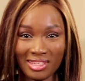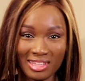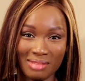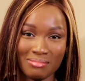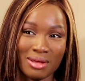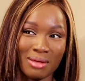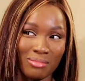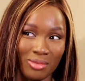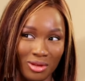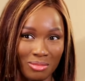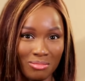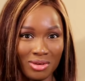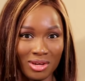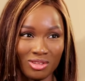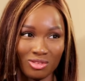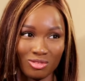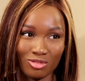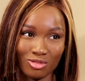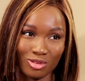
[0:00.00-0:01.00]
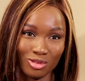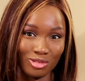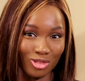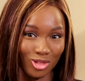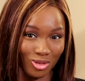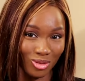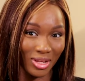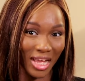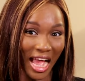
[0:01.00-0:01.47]
slimmer, but your breasts will
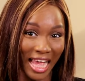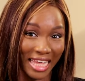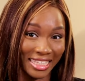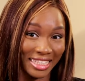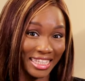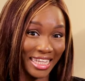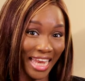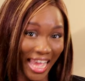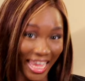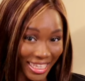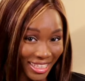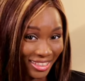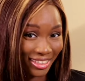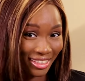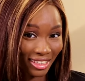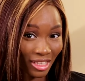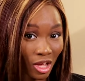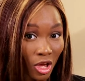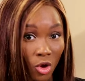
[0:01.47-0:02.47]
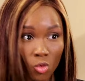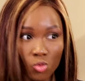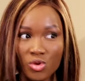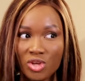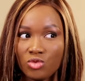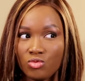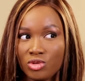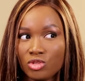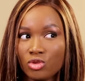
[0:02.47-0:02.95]
not look as nice,
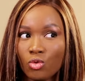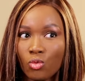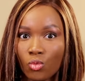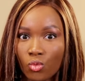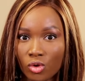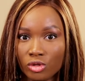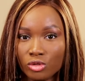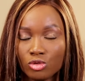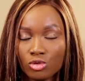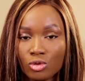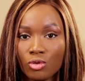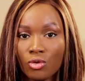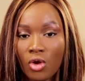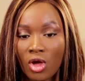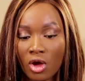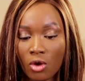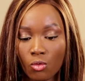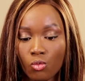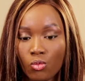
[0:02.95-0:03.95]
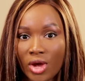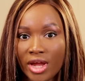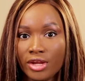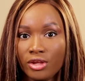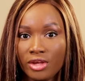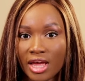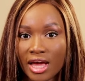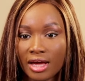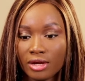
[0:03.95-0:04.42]
which we don't want. So
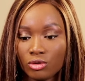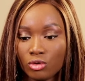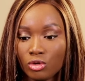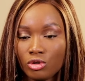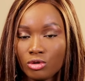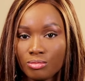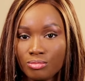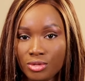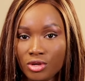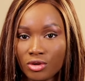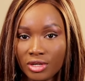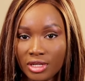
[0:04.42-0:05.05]
when you're going to be